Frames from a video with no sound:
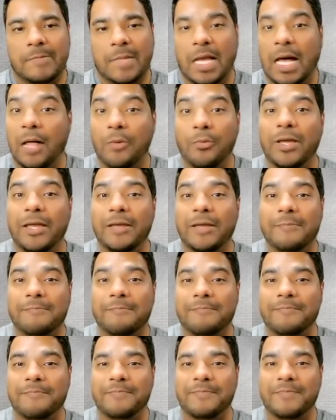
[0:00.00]
I'll wait.
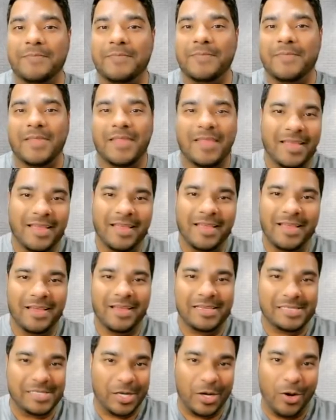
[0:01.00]

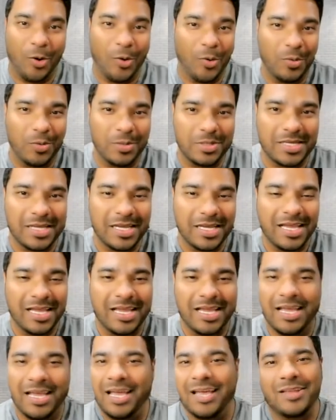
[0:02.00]
Is it gold?
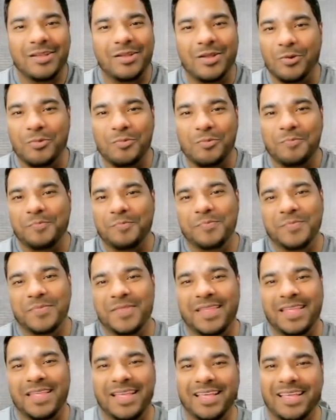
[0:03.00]
Nope.
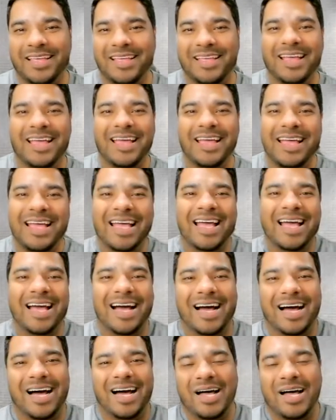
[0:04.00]

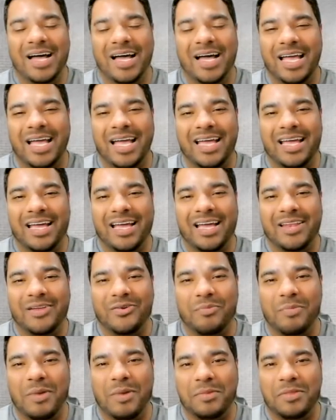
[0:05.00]
uh, and you
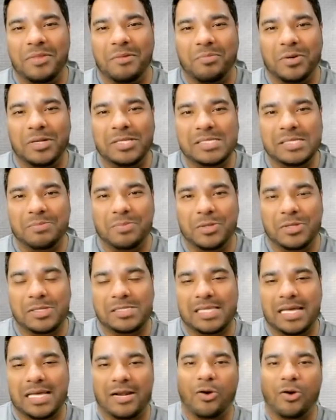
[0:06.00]
remember the
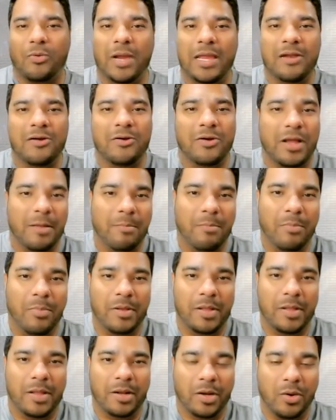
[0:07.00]
principles that are greater
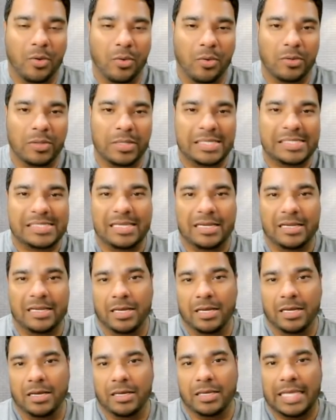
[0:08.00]
than gold is the
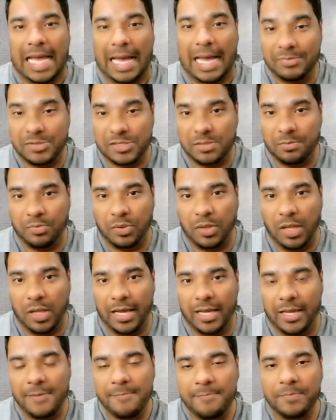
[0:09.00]
uh, cap
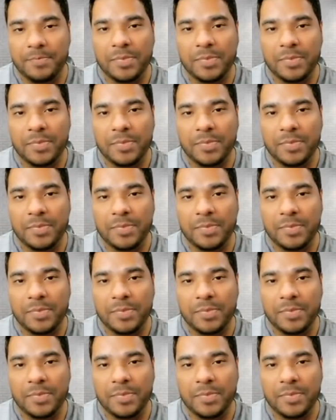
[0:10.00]
supply,